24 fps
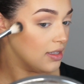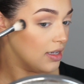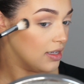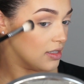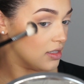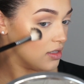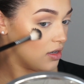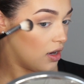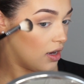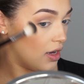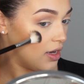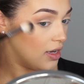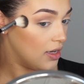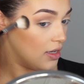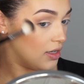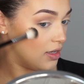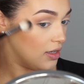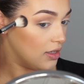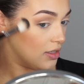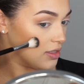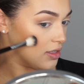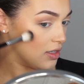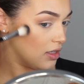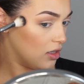It's
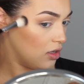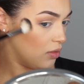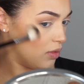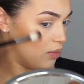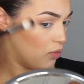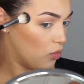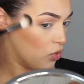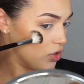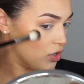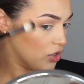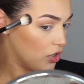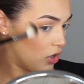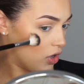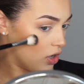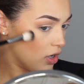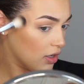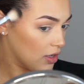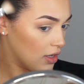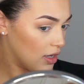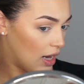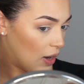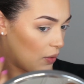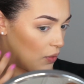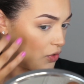a little bit more
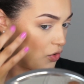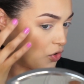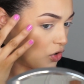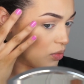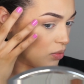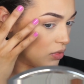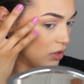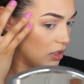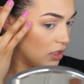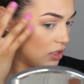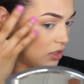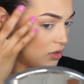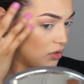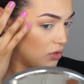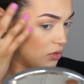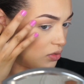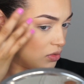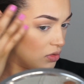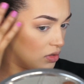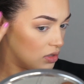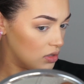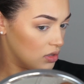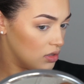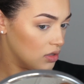dark than I would normally
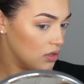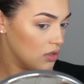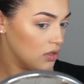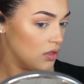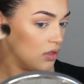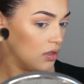use